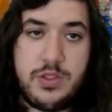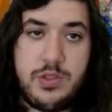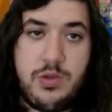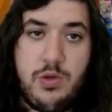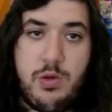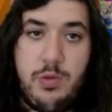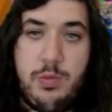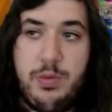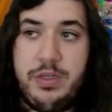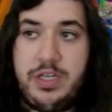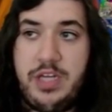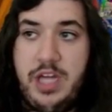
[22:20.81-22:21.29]

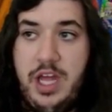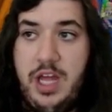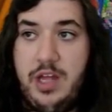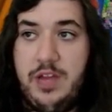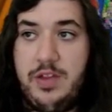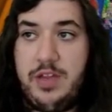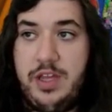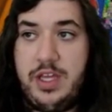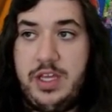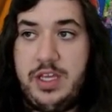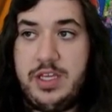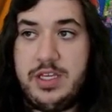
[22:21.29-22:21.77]
We'll put
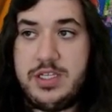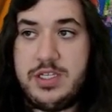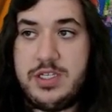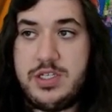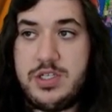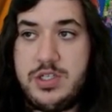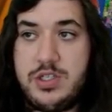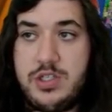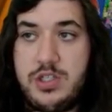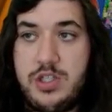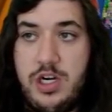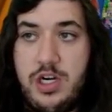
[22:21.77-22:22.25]
down the
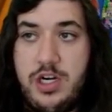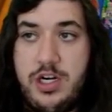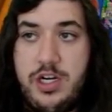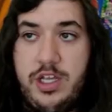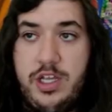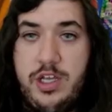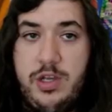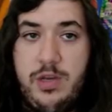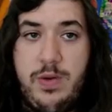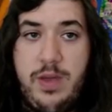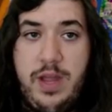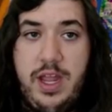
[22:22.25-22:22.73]

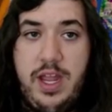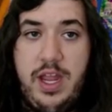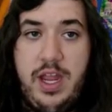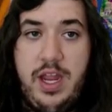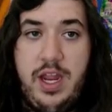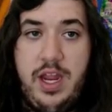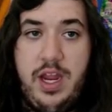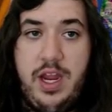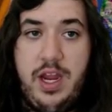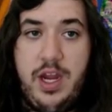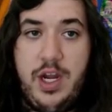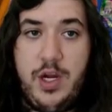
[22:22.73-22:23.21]
Staryu,
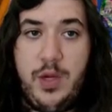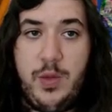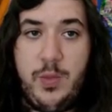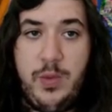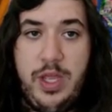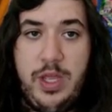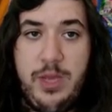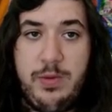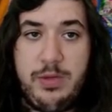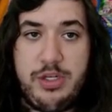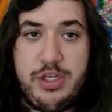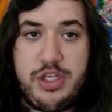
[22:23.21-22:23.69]
and
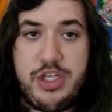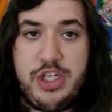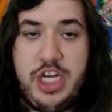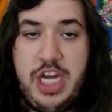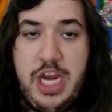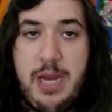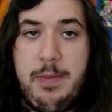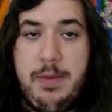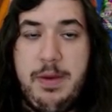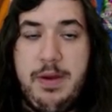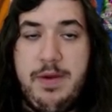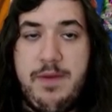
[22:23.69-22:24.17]
we will
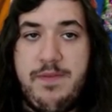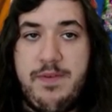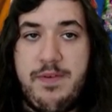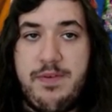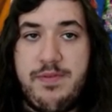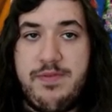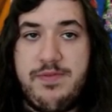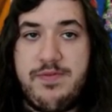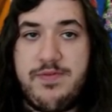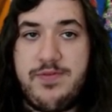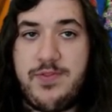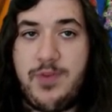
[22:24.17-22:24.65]
Shaymin for
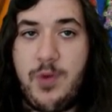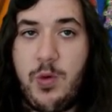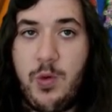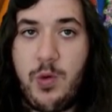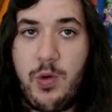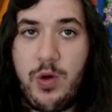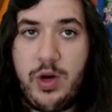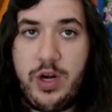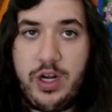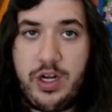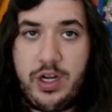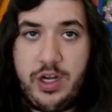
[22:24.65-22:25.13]

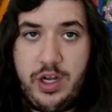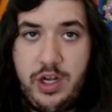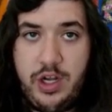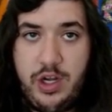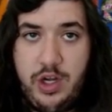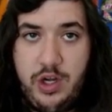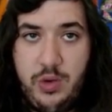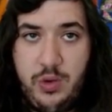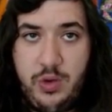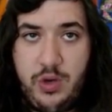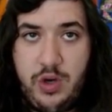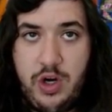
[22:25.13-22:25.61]
4
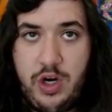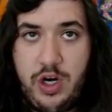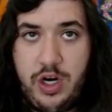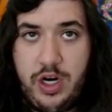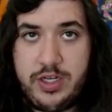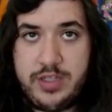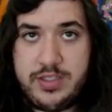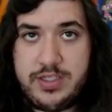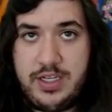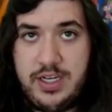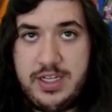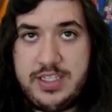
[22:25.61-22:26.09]
new
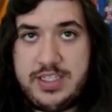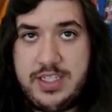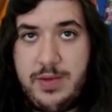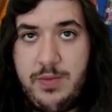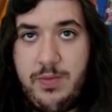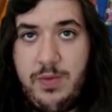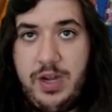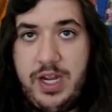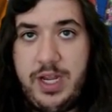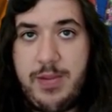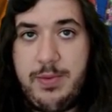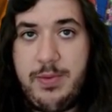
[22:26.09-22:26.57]
cards. And let's see,
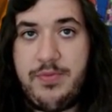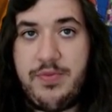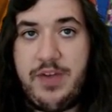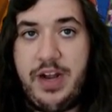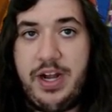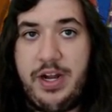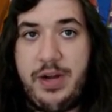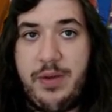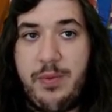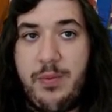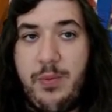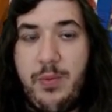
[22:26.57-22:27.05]
what can we
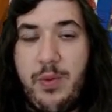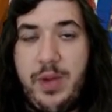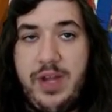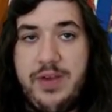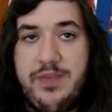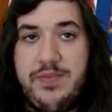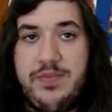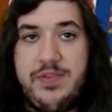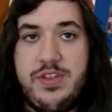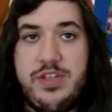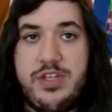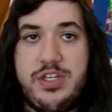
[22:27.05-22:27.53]
find
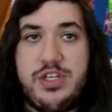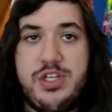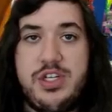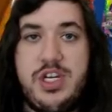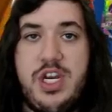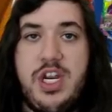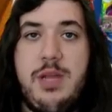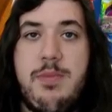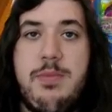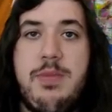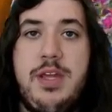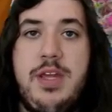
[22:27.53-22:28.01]
with this
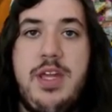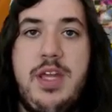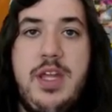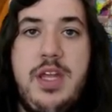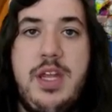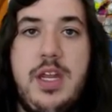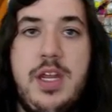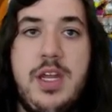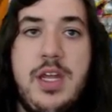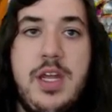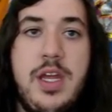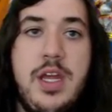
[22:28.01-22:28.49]

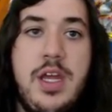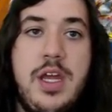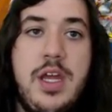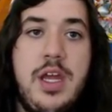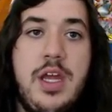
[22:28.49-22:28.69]
Shaymin?